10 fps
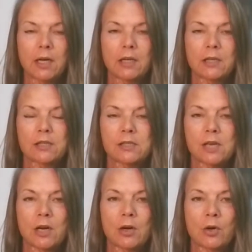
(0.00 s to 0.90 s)

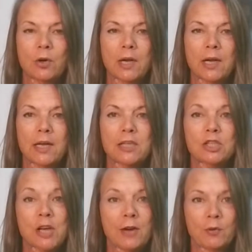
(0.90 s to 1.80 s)
So
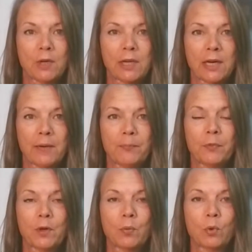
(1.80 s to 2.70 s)
generally,
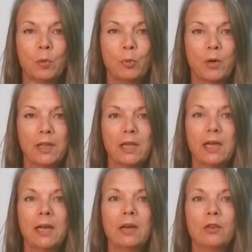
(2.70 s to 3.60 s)
we'll breathe
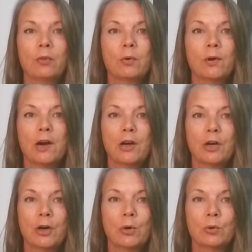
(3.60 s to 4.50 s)
in through our
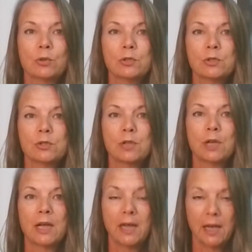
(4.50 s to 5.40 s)
nose
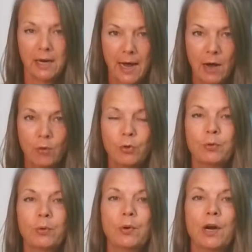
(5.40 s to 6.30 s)
and out
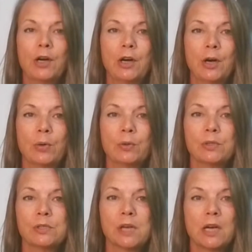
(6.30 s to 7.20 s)
through our
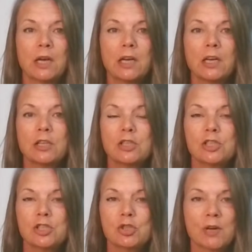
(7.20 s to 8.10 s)
nose,
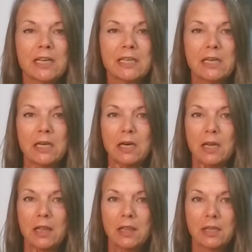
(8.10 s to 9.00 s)

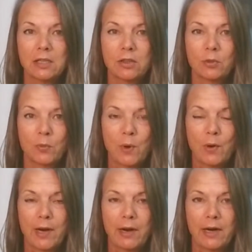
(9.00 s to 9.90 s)
constricting the throat
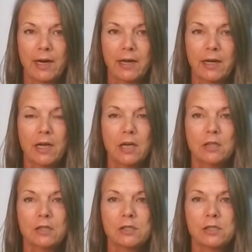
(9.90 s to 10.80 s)
area.
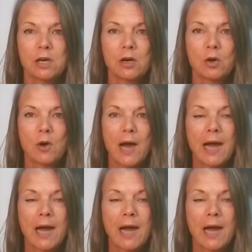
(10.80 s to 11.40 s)
So I